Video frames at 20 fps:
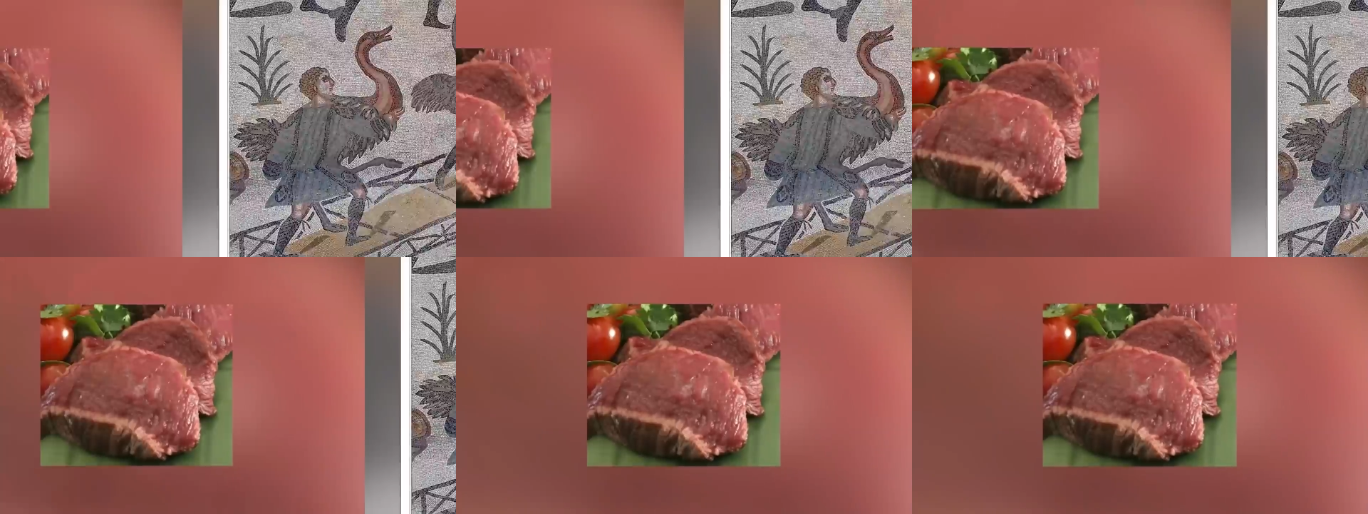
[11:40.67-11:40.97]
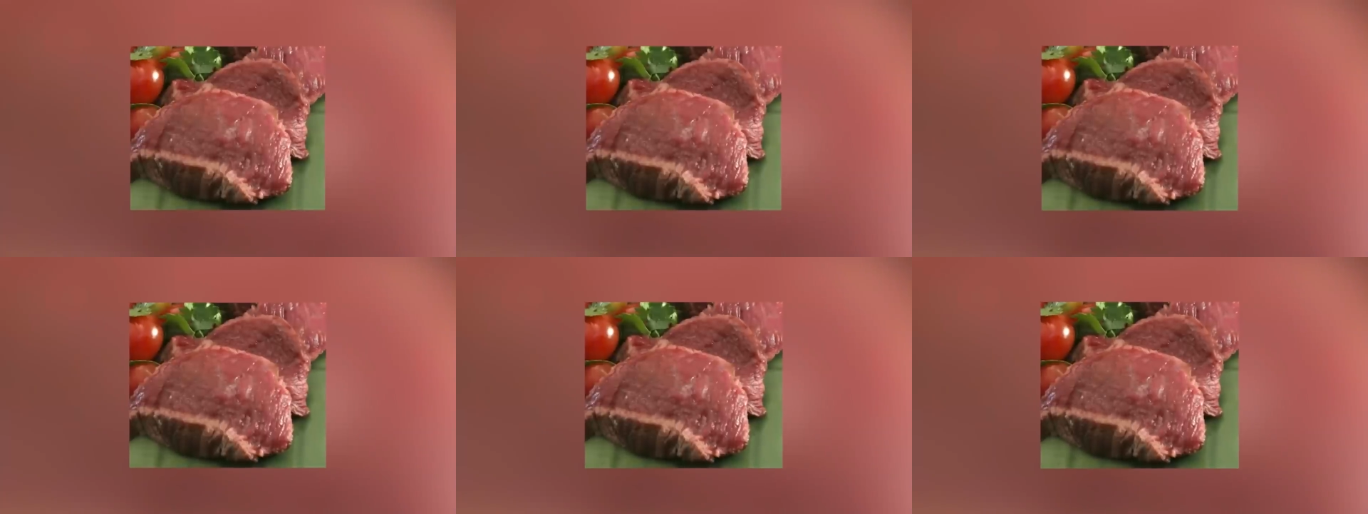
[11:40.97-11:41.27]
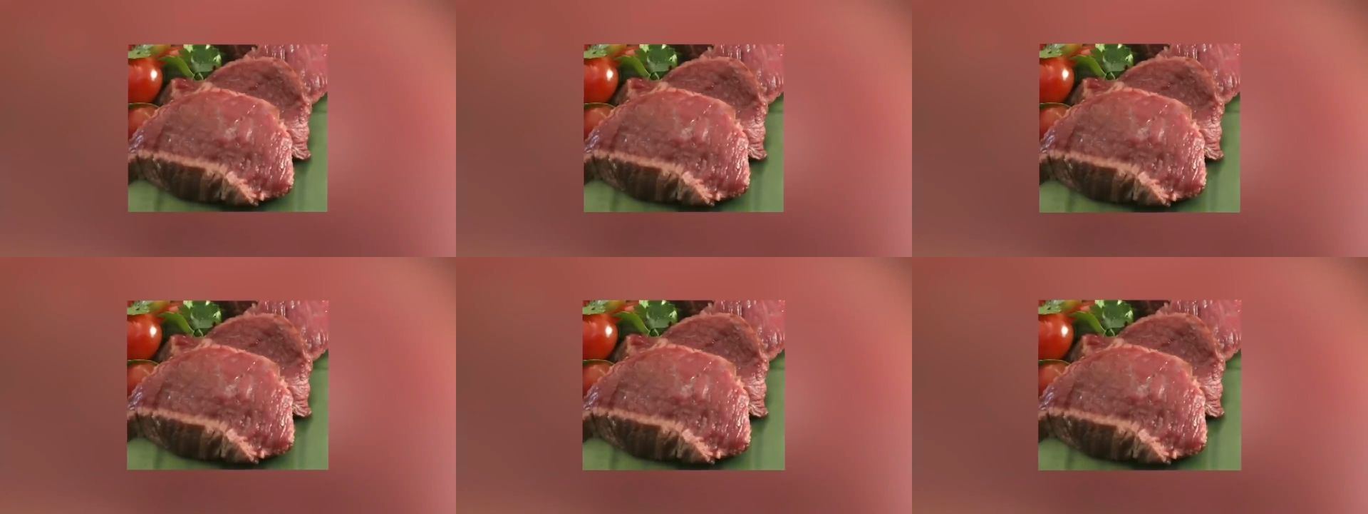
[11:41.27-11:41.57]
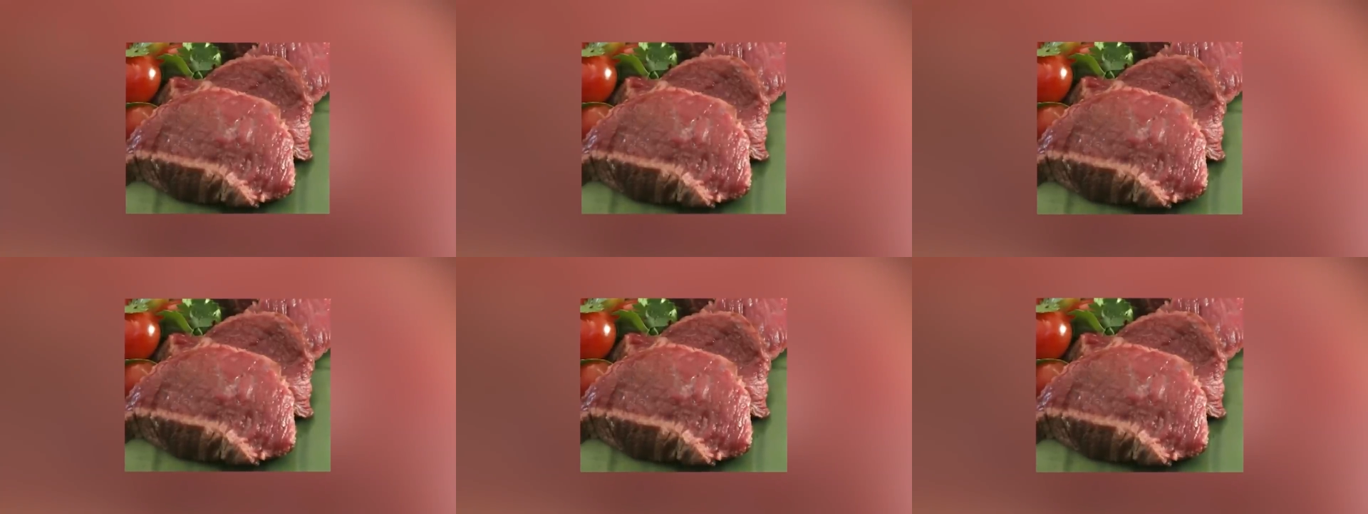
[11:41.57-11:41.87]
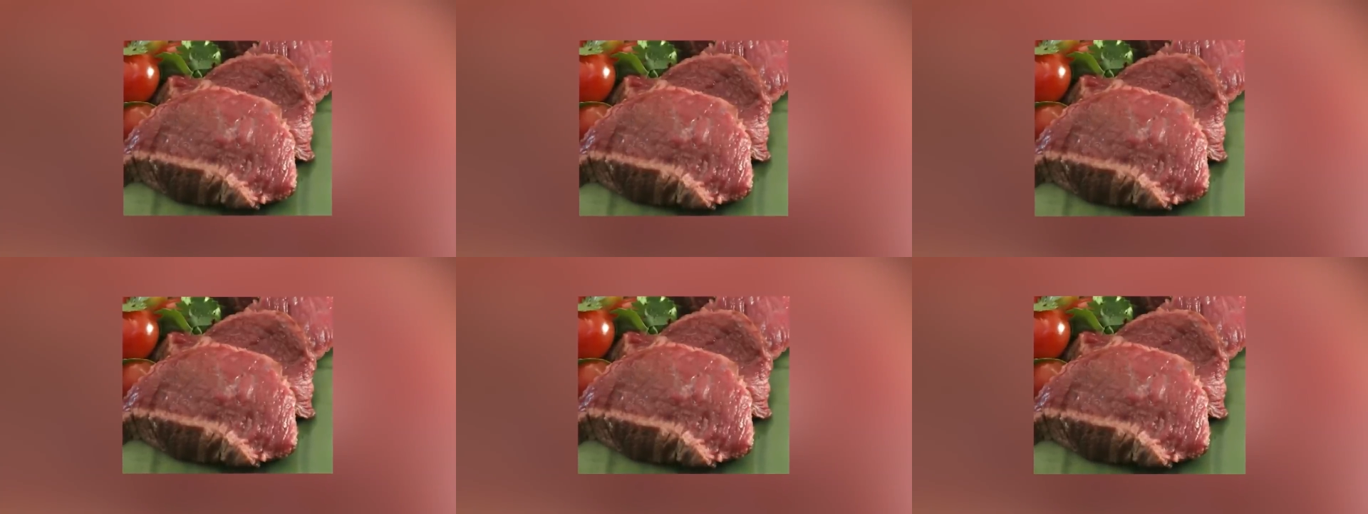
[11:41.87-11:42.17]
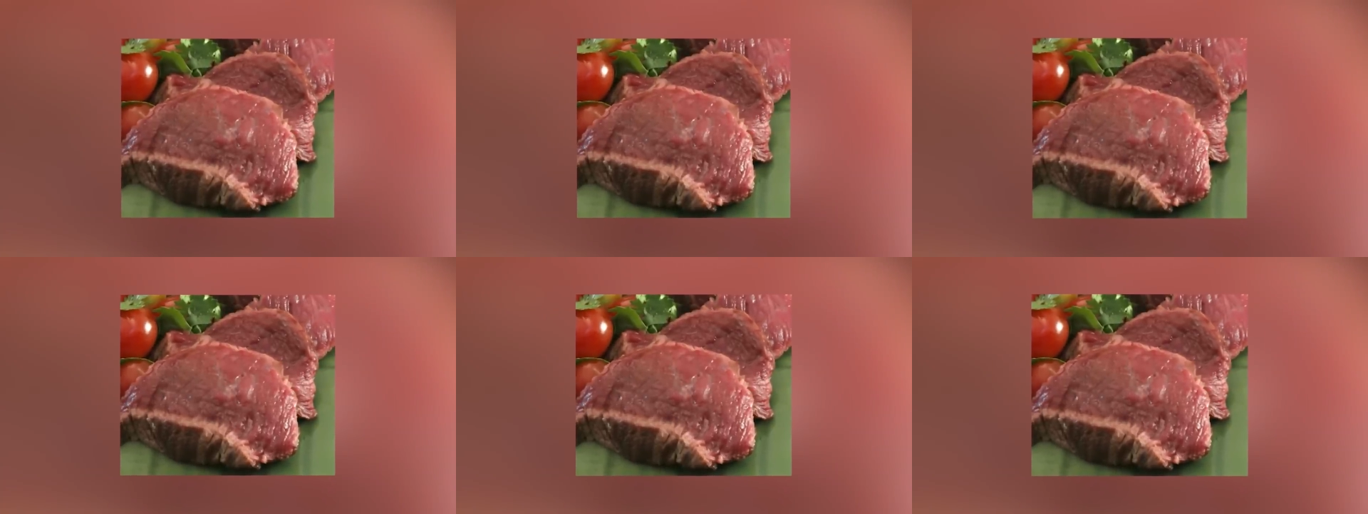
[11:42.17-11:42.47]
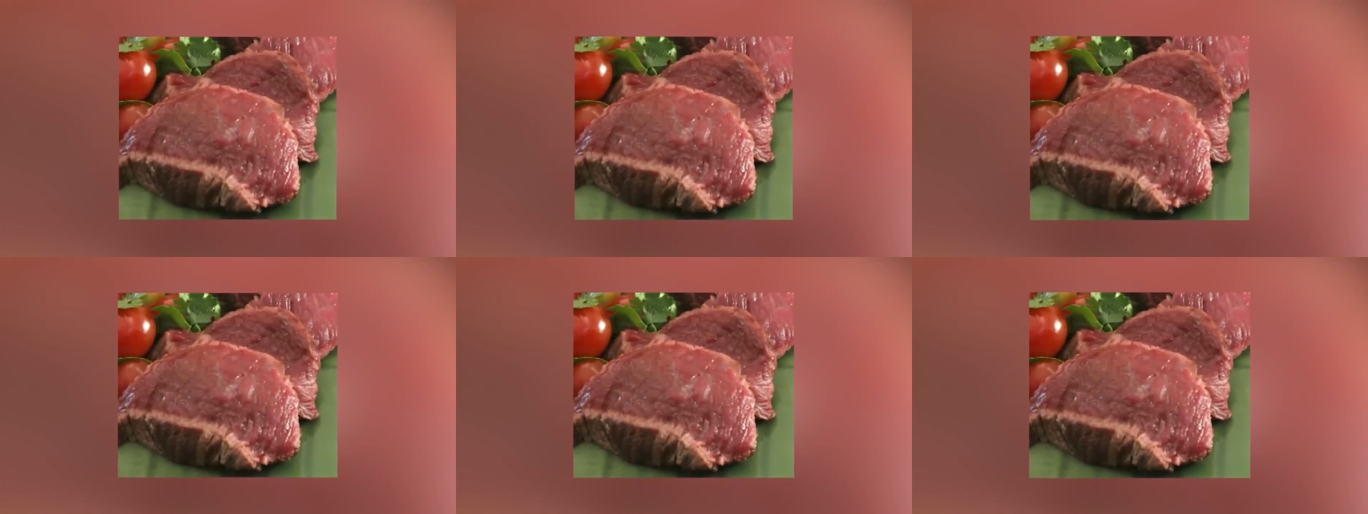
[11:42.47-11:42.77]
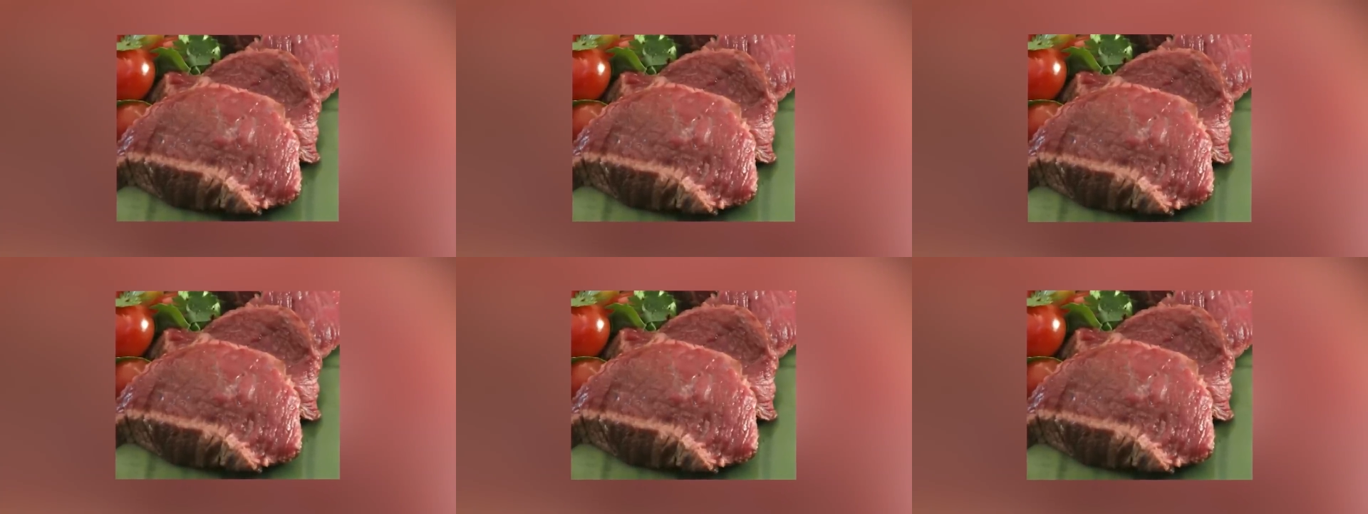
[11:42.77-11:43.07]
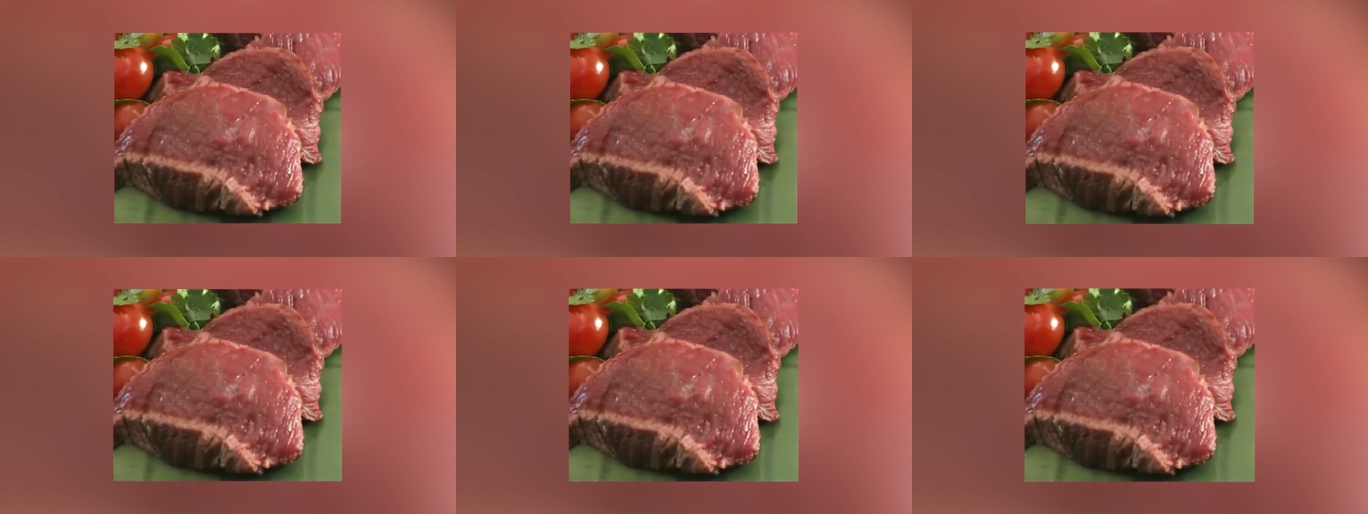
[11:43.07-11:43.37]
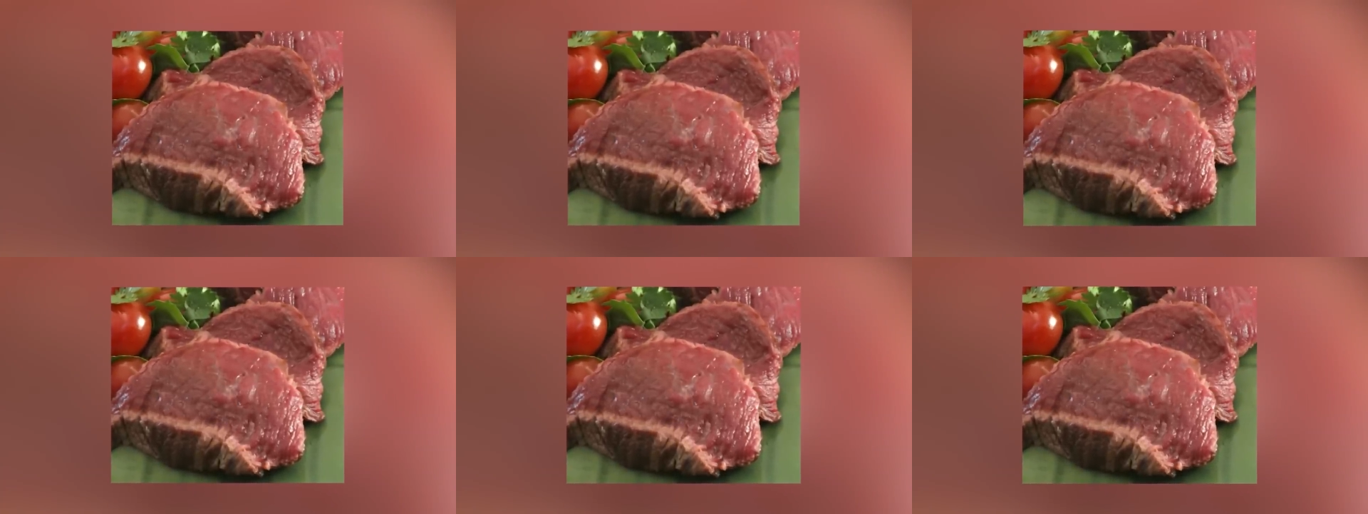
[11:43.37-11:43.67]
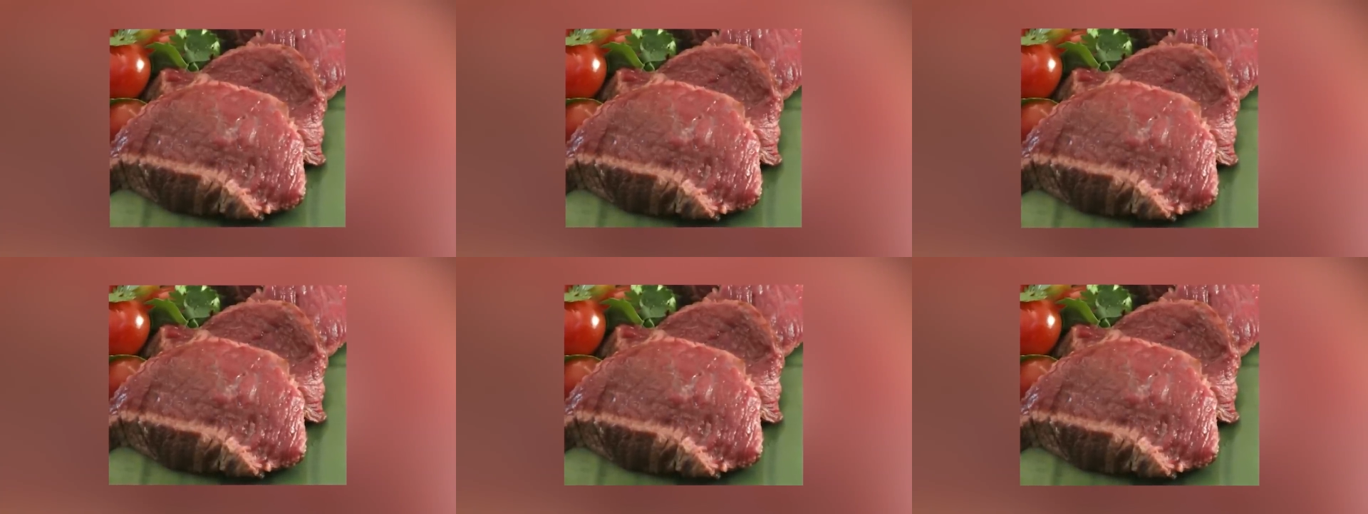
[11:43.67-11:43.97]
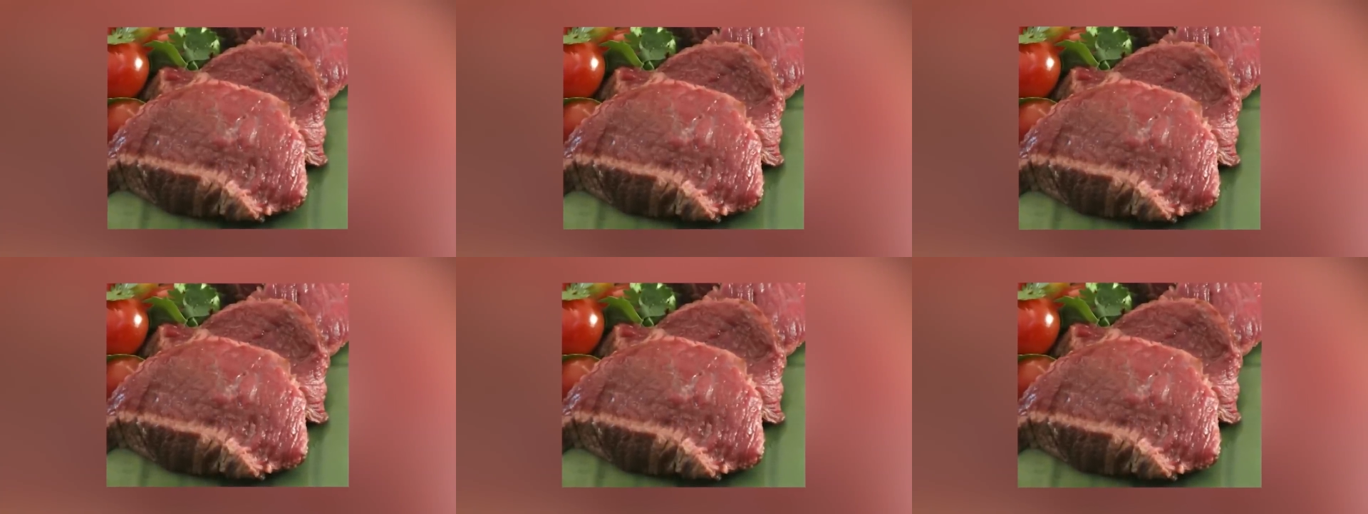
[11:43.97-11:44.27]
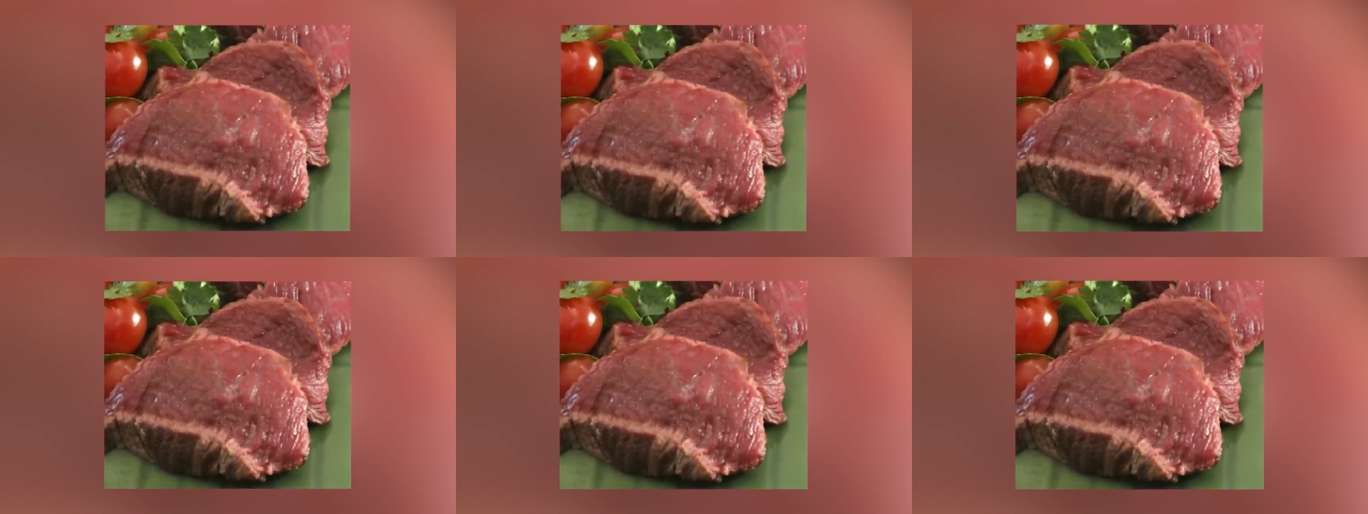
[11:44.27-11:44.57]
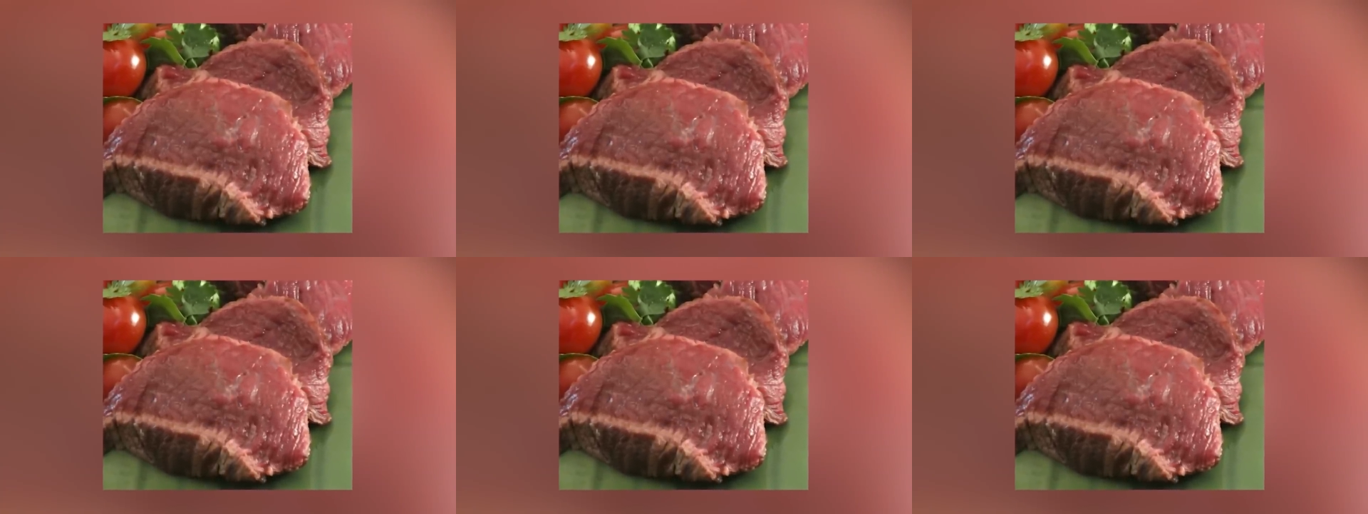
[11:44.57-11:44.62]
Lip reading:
[unreadable: no face in view]